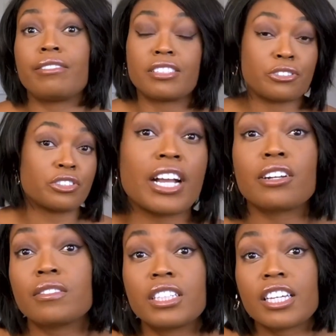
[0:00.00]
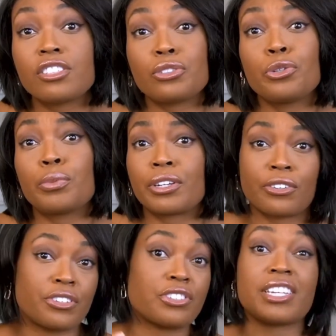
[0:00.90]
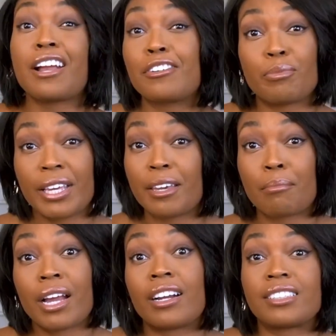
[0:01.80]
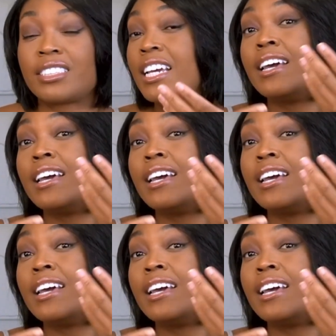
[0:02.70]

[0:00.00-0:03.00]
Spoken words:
is they're scared of looking stupid or they're scared of being embarrassed.